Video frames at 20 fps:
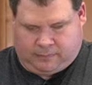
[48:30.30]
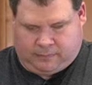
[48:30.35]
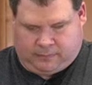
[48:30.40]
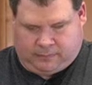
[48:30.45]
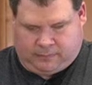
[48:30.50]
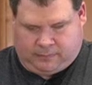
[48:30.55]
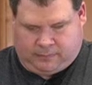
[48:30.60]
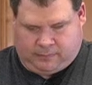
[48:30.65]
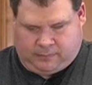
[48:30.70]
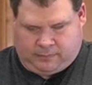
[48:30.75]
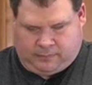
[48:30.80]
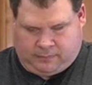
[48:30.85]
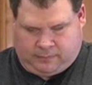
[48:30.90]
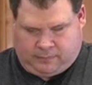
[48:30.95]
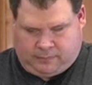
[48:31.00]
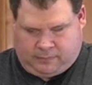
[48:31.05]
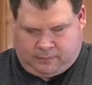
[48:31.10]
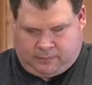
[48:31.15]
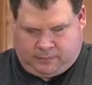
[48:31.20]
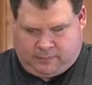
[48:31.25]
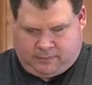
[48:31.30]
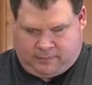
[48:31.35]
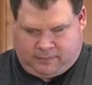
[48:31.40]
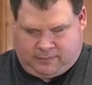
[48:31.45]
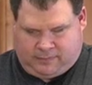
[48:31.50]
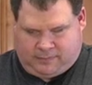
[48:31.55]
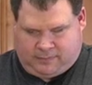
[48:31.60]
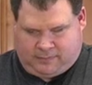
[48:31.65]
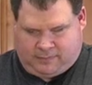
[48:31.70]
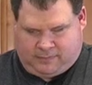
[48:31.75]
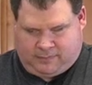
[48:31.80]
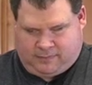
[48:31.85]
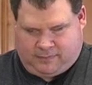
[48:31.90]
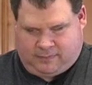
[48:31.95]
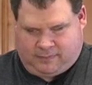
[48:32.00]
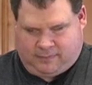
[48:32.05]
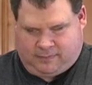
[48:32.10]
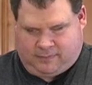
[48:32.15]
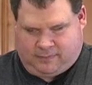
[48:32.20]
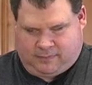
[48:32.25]

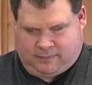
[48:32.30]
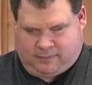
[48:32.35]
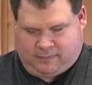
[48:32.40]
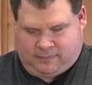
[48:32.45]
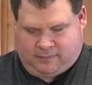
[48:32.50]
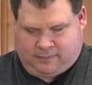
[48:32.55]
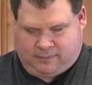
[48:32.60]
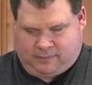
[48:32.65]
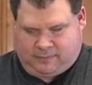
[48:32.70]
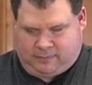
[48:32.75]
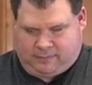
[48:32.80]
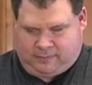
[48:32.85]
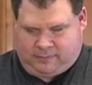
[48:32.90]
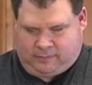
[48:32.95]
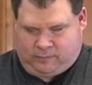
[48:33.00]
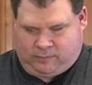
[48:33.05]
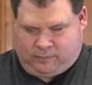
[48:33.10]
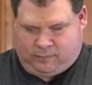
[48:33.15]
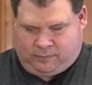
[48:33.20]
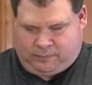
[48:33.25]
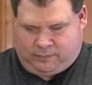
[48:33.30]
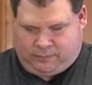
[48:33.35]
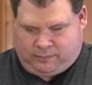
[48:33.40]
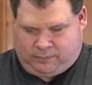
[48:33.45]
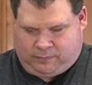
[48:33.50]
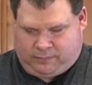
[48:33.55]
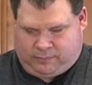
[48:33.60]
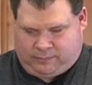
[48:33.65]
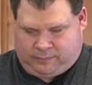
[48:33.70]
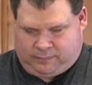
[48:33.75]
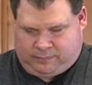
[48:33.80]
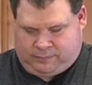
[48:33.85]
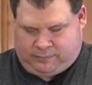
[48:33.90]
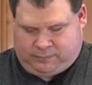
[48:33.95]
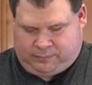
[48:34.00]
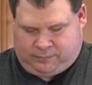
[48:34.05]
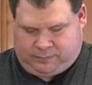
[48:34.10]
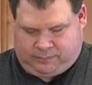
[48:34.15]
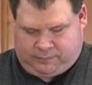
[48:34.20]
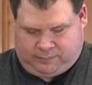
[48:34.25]

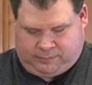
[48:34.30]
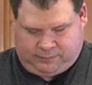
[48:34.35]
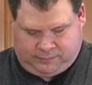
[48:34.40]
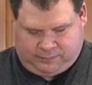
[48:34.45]
[no speech]